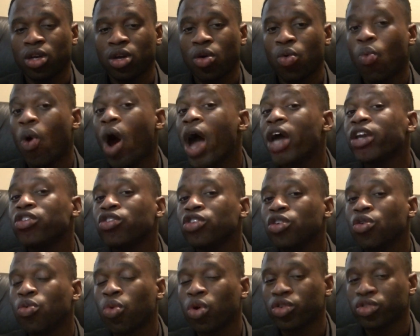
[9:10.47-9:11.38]
Why do
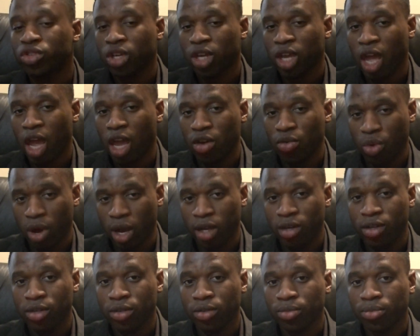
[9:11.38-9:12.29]
you want to gain
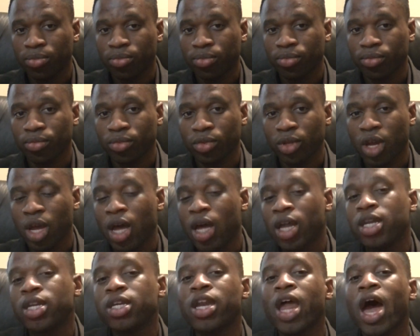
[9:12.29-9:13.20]
weight?
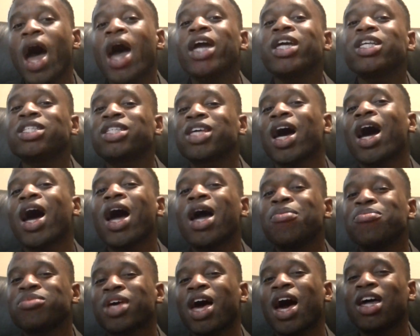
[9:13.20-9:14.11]
9
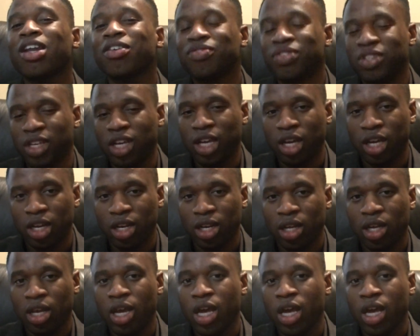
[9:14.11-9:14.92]
times out of 10,